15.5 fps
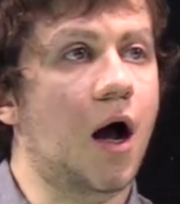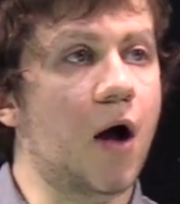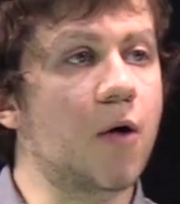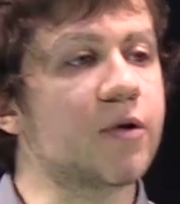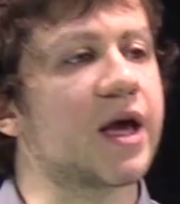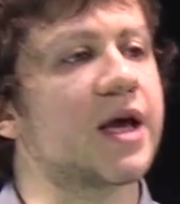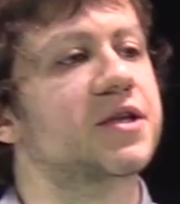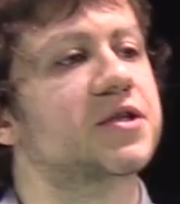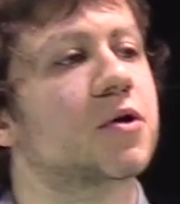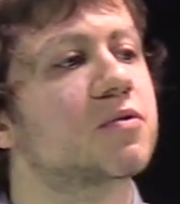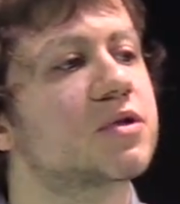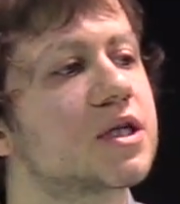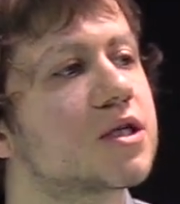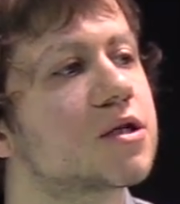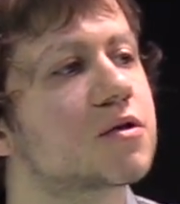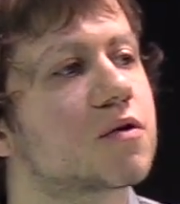Okay, so
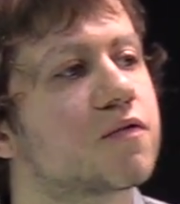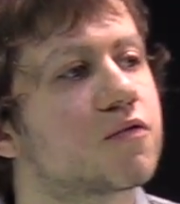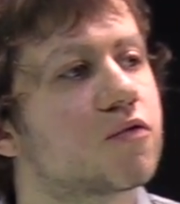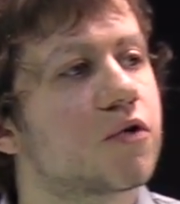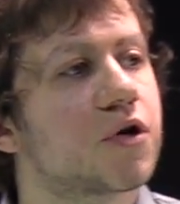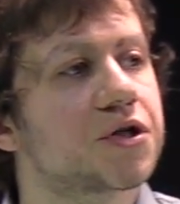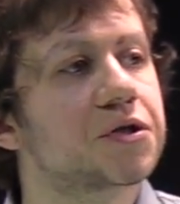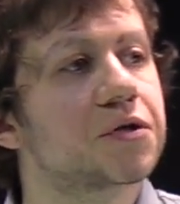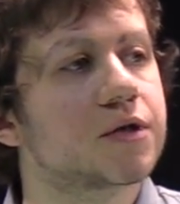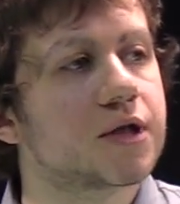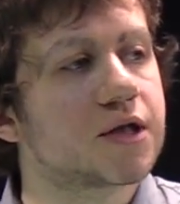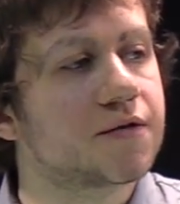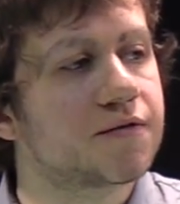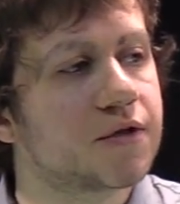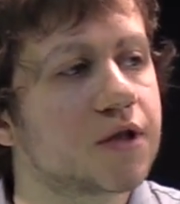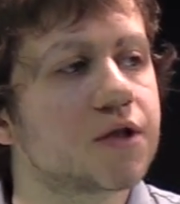this is of course not a
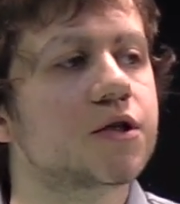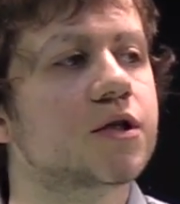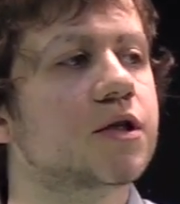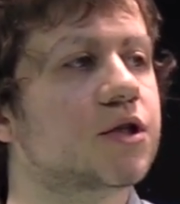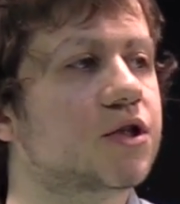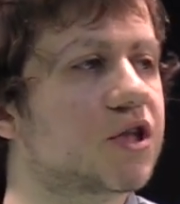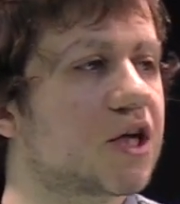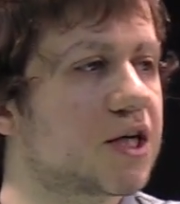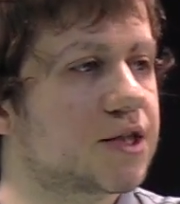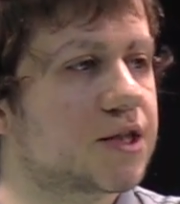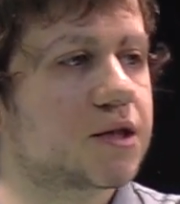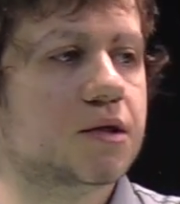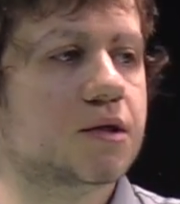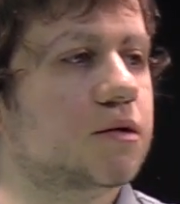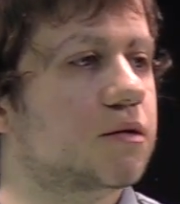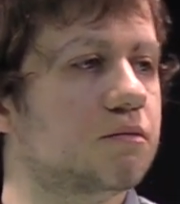definition, it's just
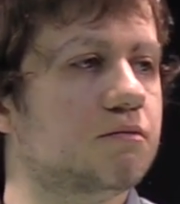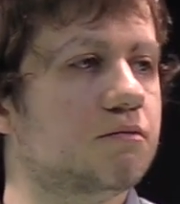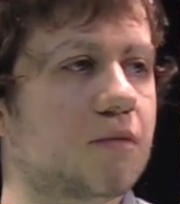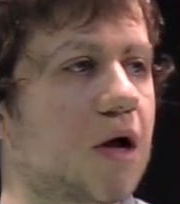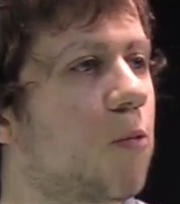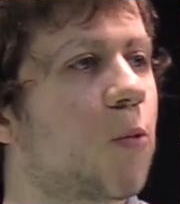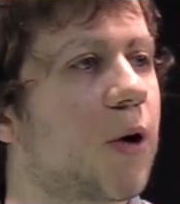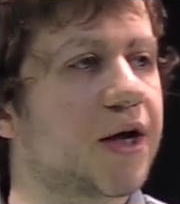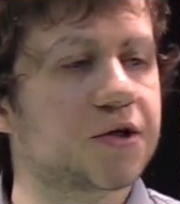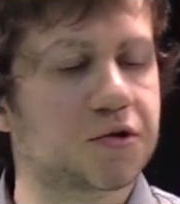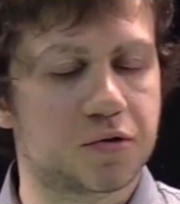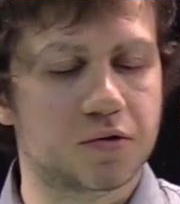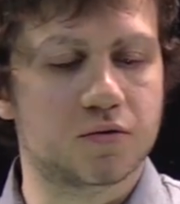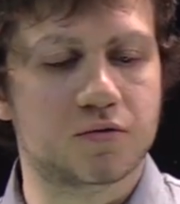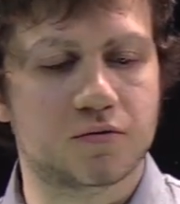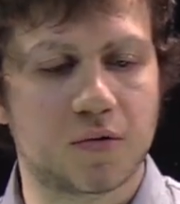a way
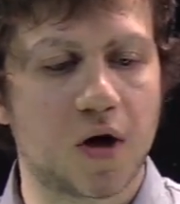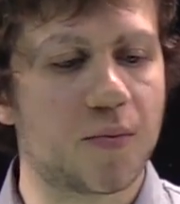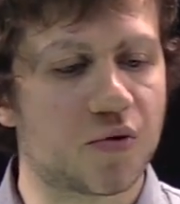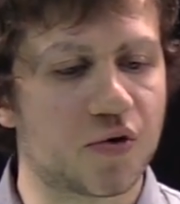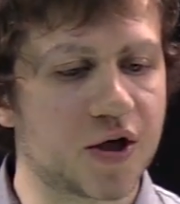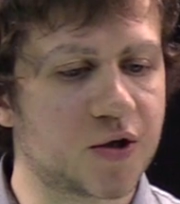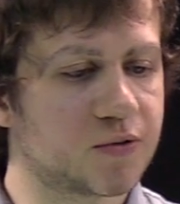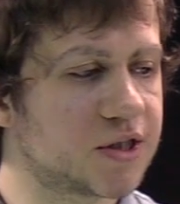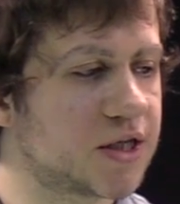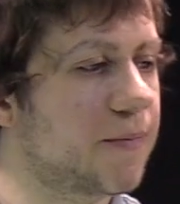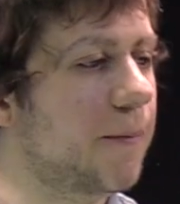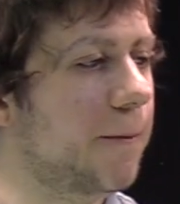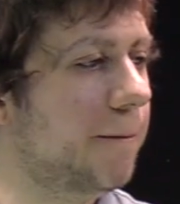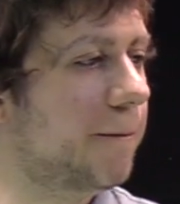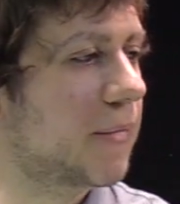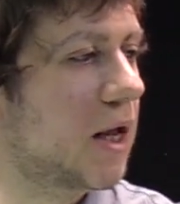to operate with them.